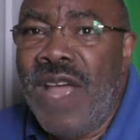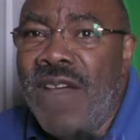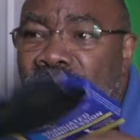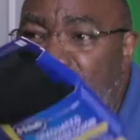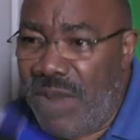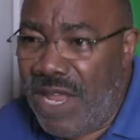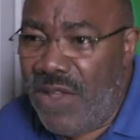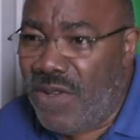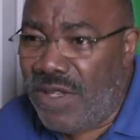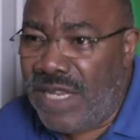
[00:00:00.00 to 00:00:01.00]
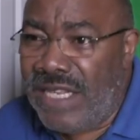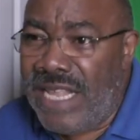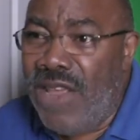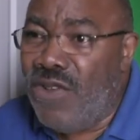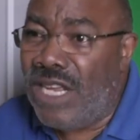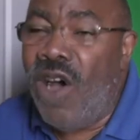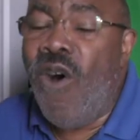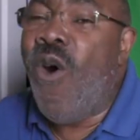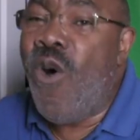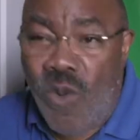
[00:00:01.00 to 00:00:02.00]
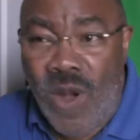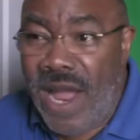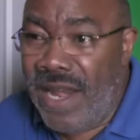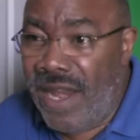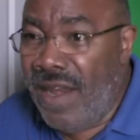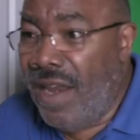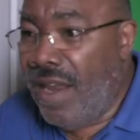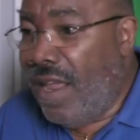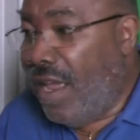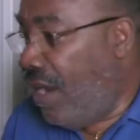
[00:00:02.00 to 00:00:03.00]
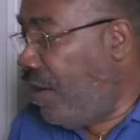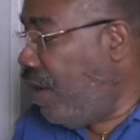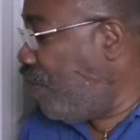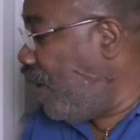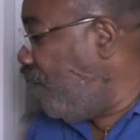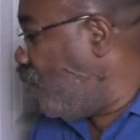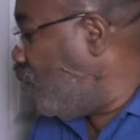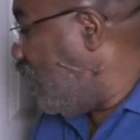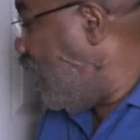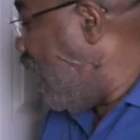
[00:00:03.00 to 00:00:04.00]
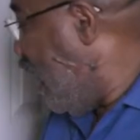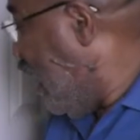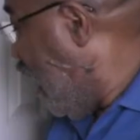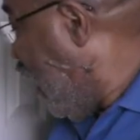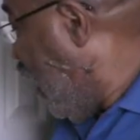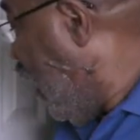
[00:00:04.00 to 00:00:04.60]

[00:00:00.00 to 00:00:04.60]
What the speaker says: have could be used, because I use an old one and the previous one that I did